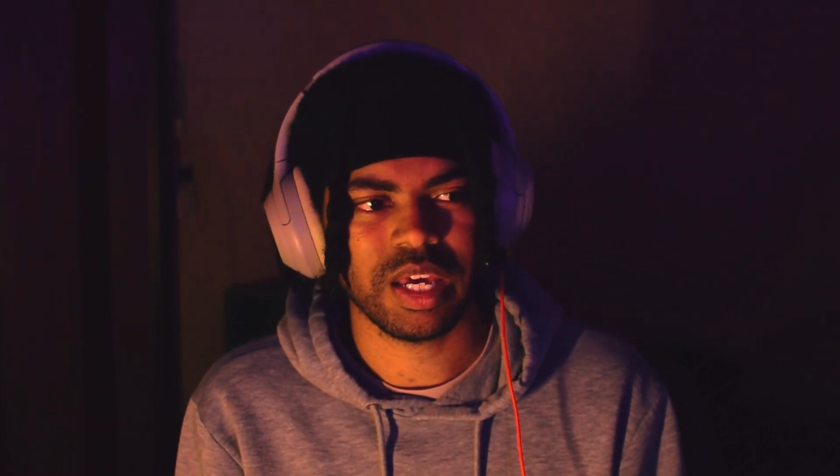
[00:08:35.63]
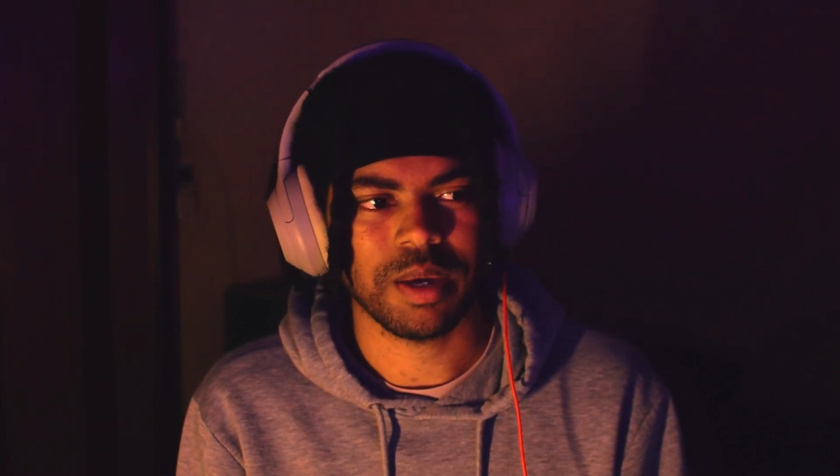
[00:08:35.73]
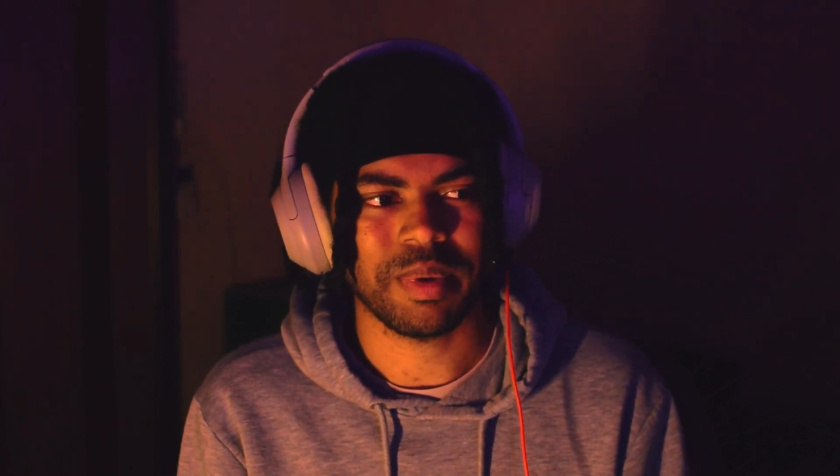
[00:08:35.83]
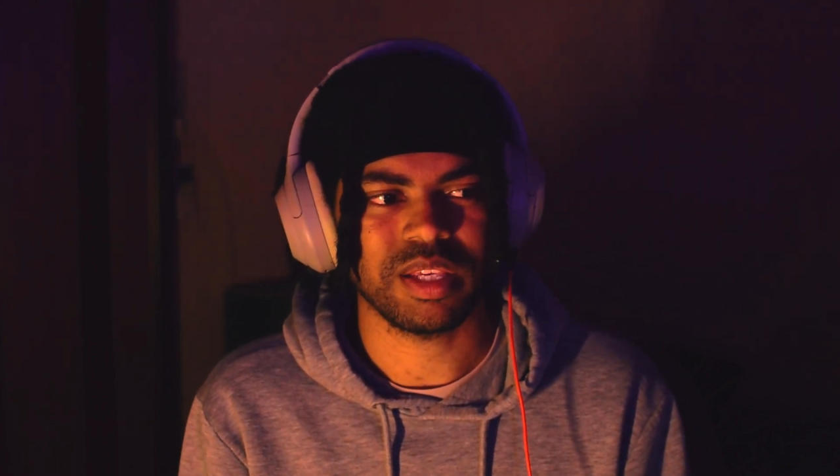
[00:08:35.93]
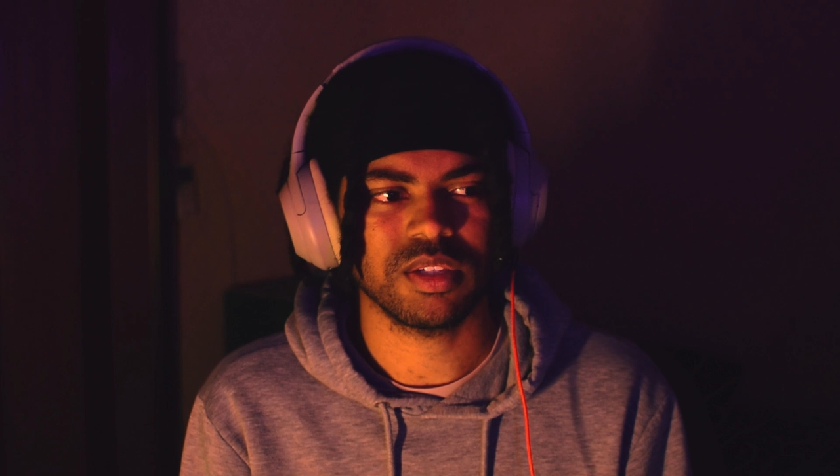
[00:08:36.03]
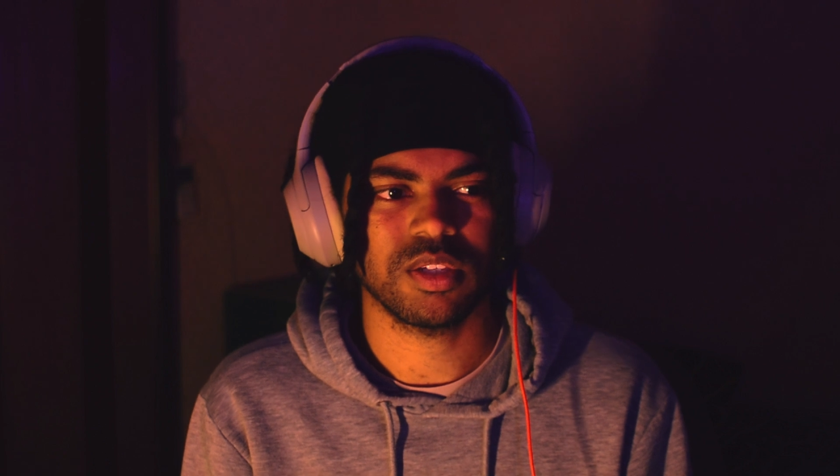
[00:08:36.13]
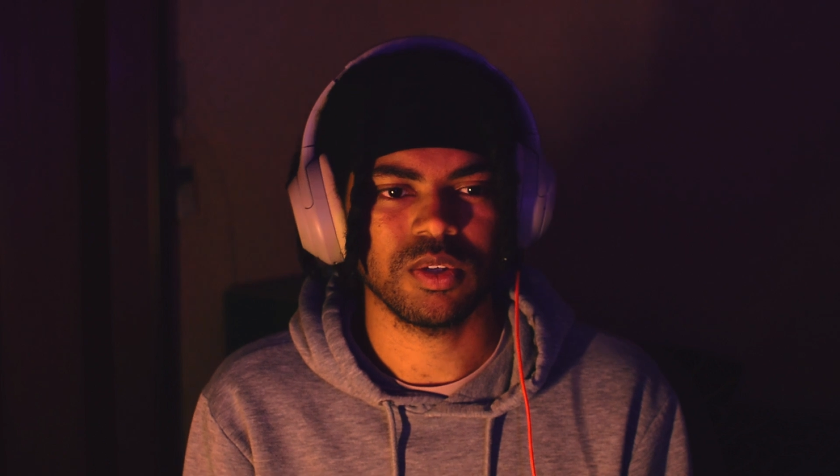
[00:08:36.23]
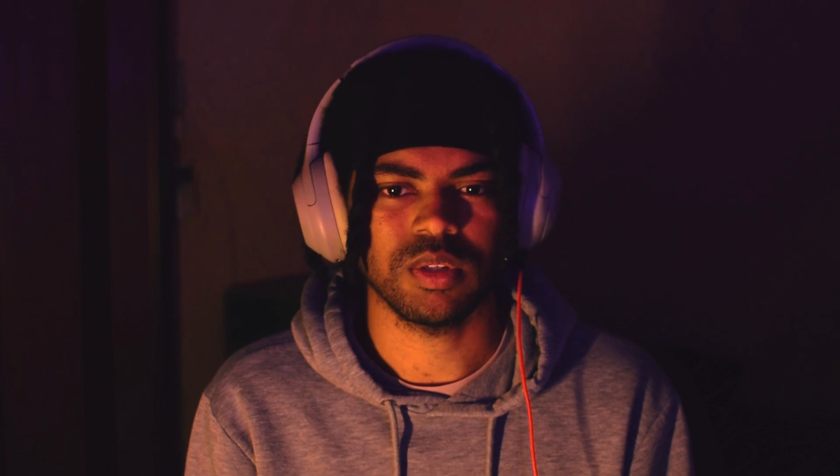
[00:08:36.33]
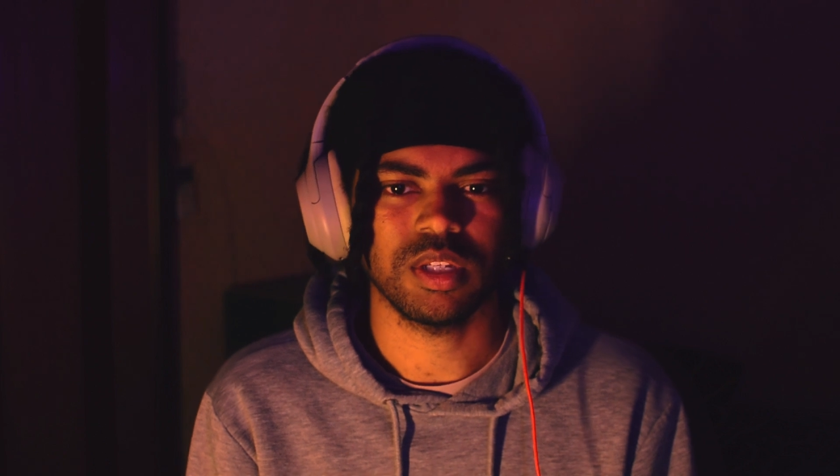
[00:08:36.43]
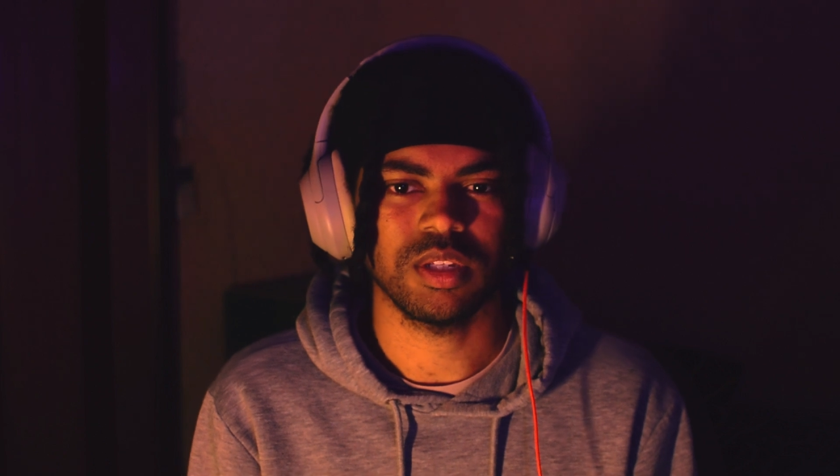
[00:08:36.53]
yet. I might
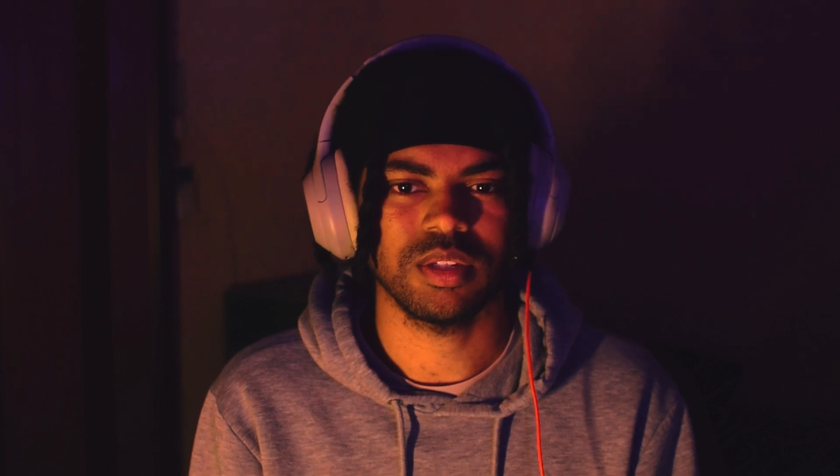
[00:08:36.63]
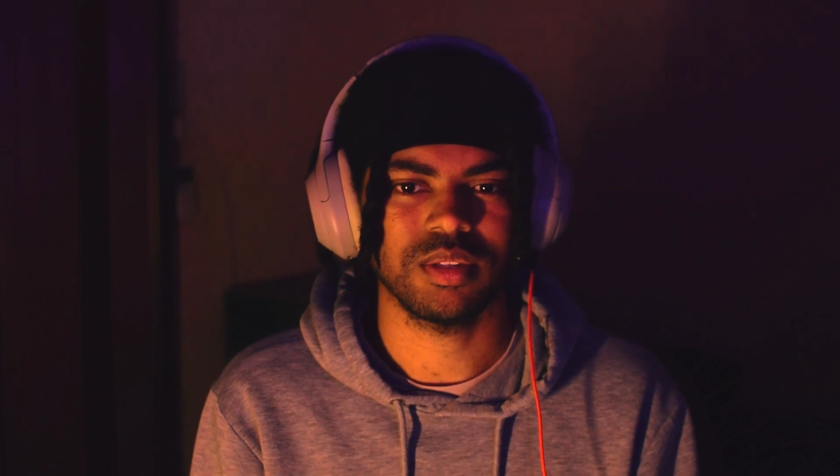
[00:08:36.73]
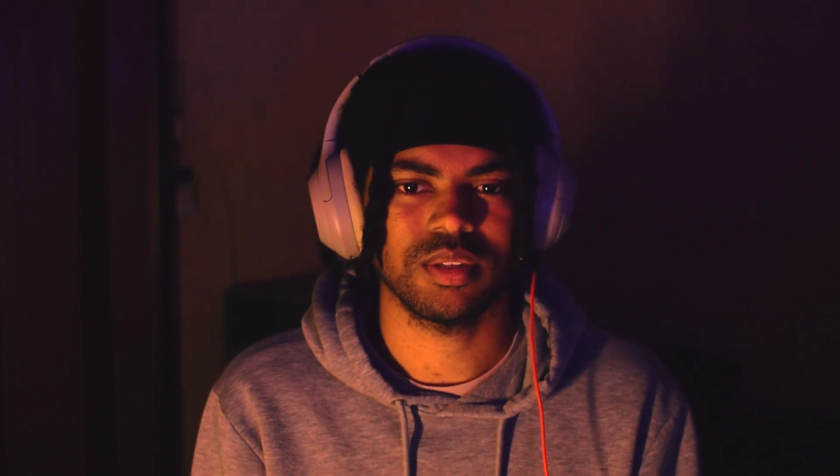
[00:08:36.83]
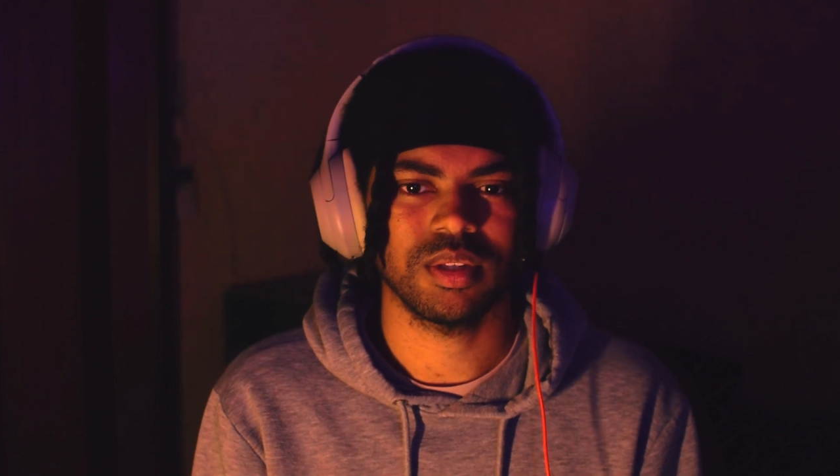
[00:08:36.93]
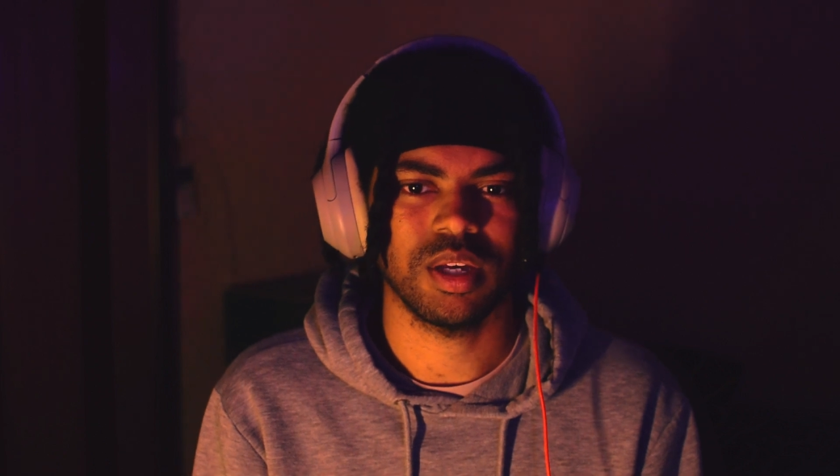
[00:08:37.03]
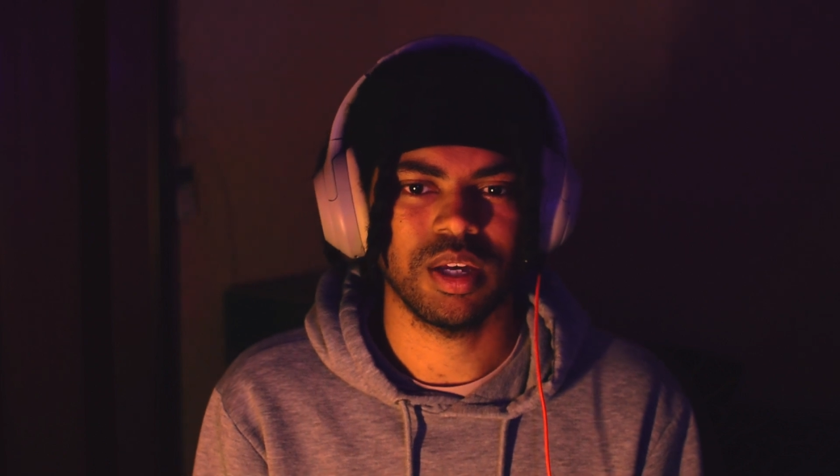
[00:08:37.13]
still need